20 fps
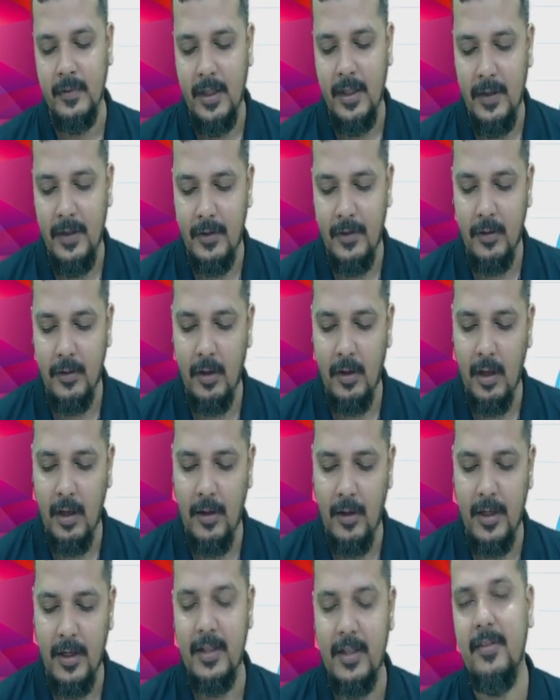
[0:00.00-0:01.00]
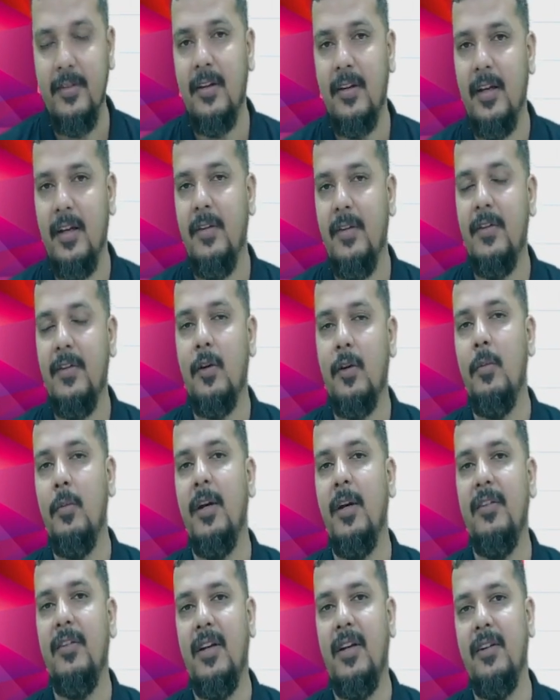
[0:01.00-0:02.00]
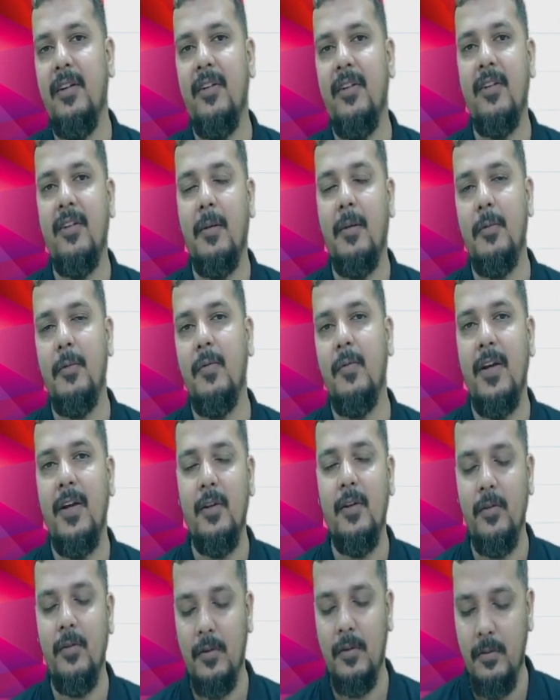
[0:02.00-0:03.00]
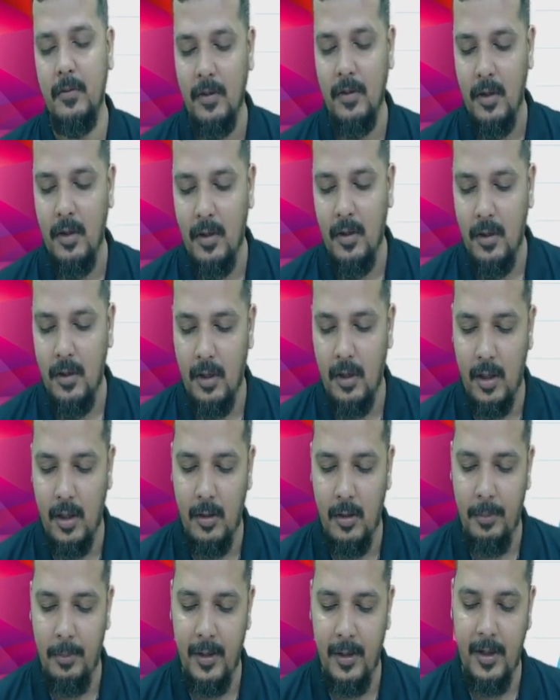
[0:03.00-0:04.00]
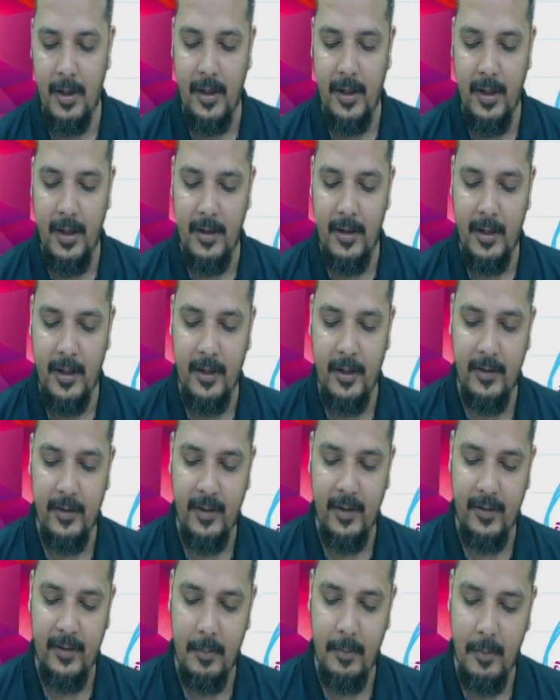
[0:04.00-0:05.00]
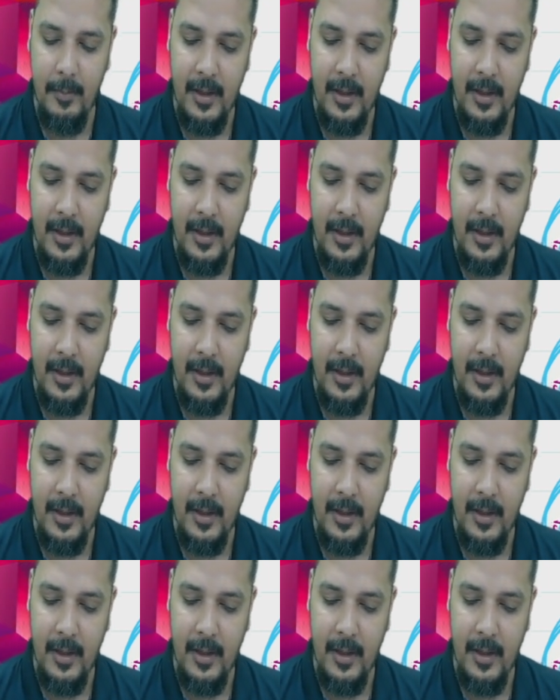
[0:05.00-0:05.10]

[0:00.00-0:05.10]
if the room rent charges is up to 5,000 per day, then it is exempt.